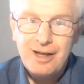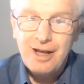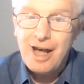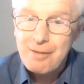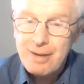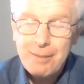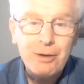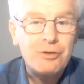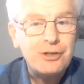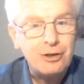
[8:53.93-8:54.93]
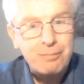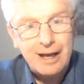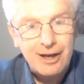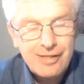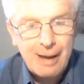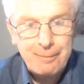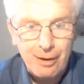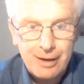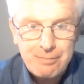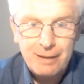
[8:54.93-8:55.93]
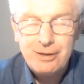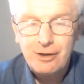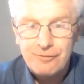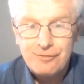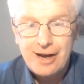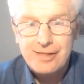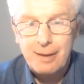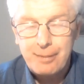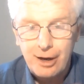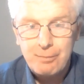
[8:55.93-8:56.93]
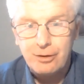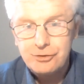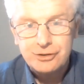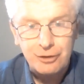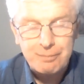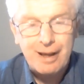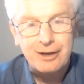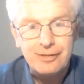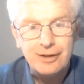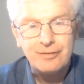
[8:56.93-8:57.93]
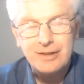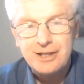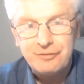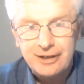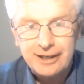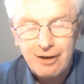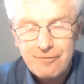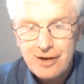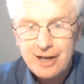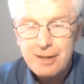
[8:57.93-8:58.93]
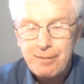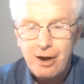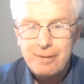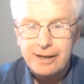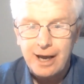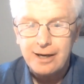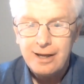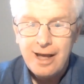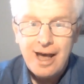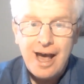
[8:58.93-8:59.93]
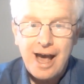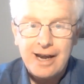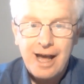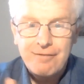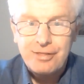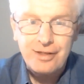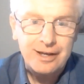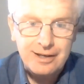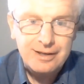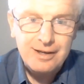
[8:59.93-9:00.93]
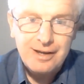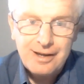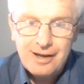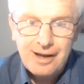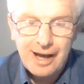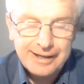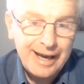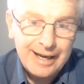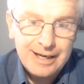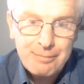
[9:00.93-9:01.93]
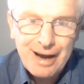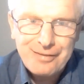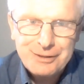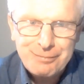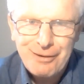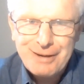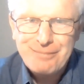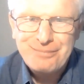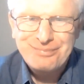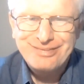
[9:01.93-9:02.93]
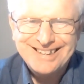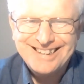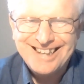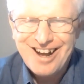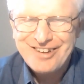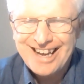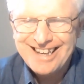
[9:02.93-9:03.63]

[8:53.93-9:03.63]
And maybe you want to look back at that poem. Maybe you can find that poem, or just look back on this video and find the poem again and have a think again about this poem. Okay.